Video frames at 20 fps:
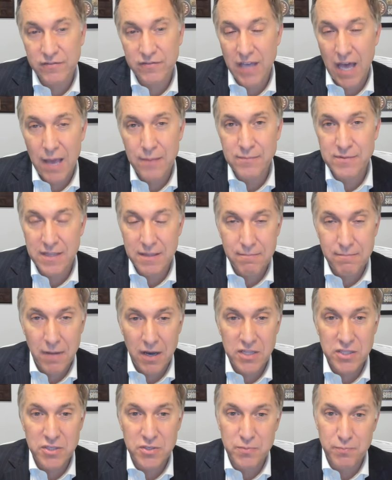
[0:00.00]
times in the
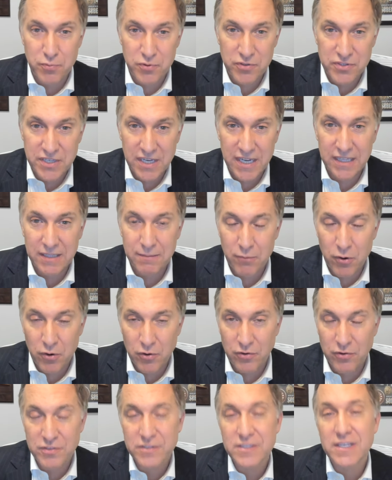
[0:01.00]
months preceding the
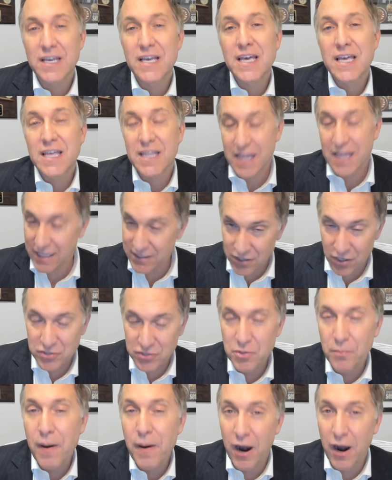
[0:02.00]
murders. That's
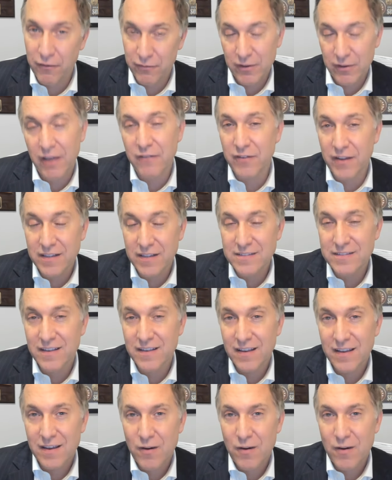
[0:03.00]
also powerful evidence.